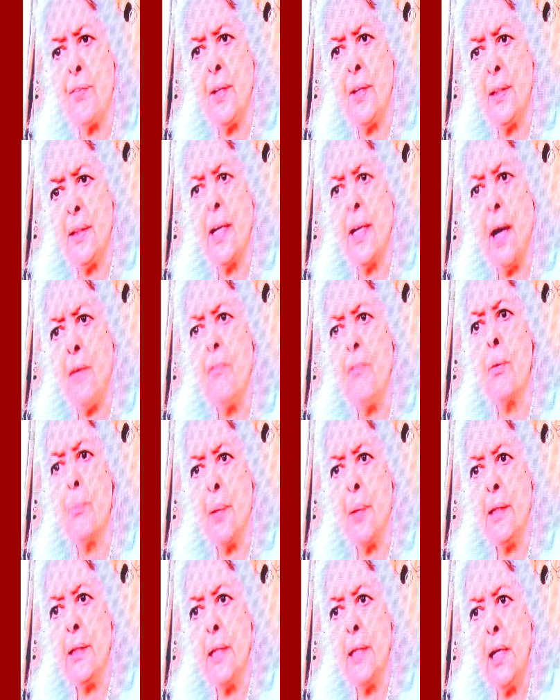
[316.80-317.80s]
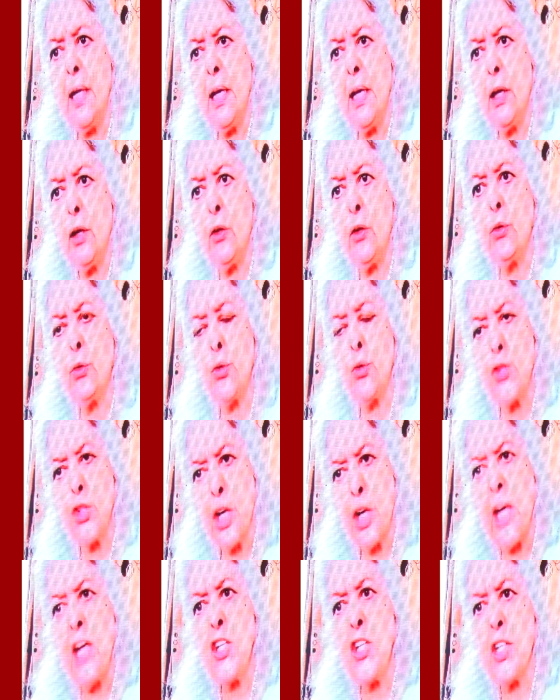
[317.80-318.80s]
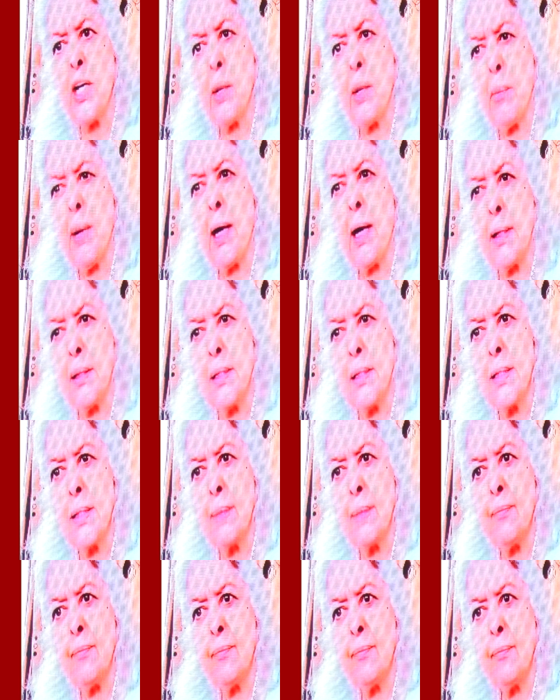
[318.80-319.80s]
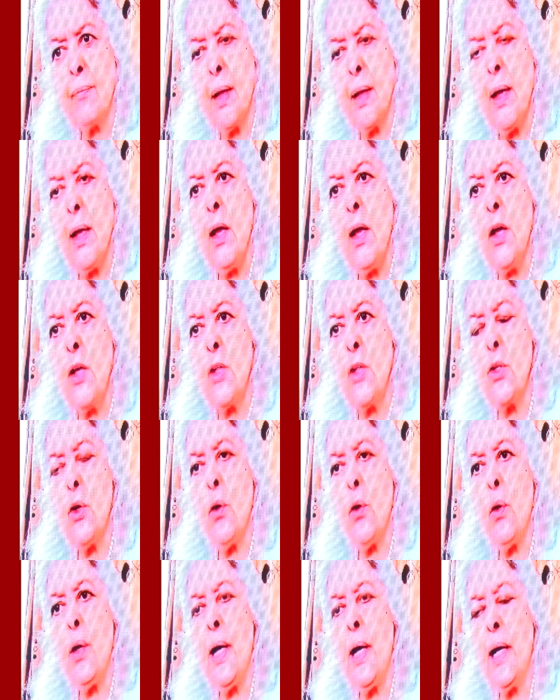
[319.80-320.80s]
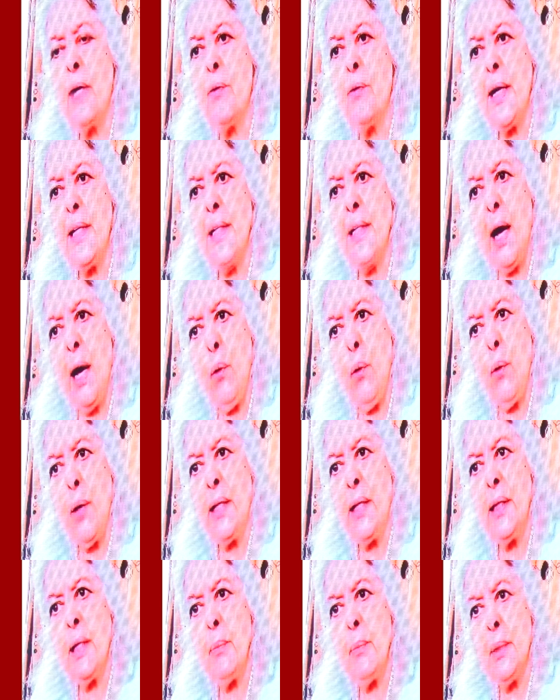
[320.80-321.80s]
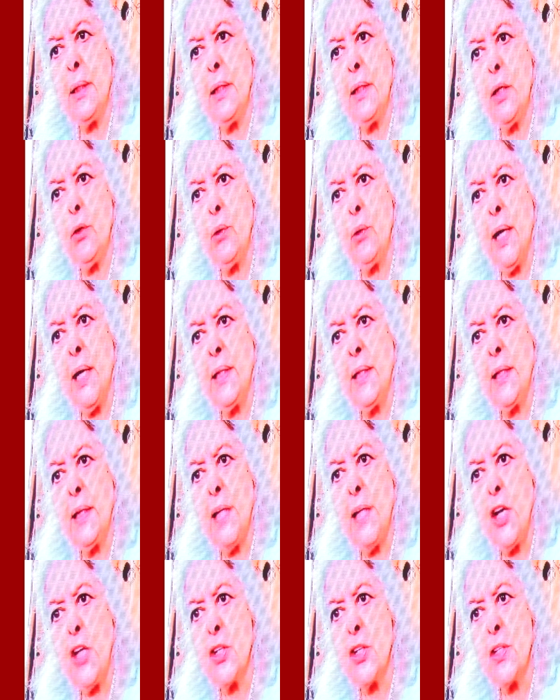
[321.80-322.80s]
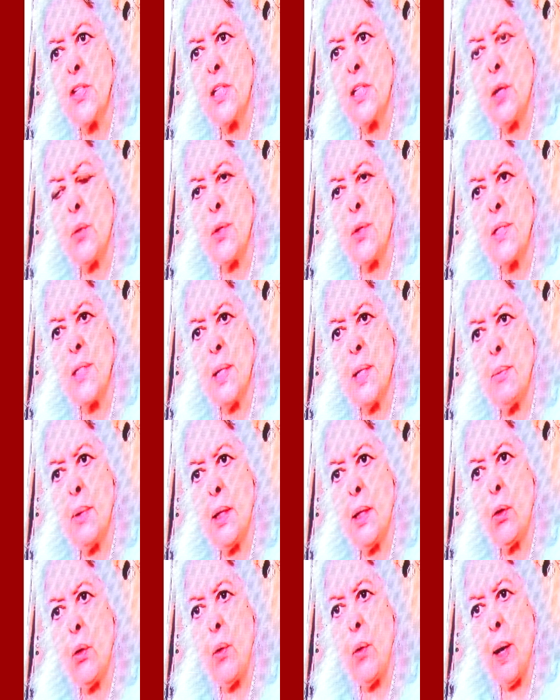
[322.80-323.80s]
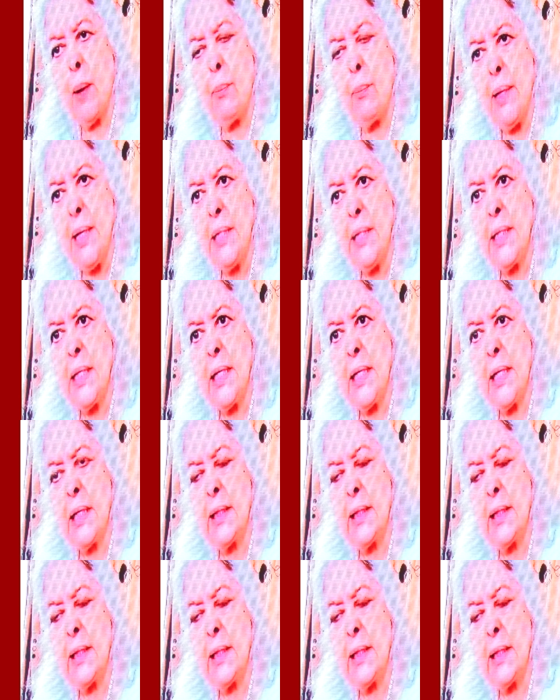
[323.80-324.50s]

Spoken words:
in the government, you know, to change their minds. So, like right now, in the United Nations, there was a meeting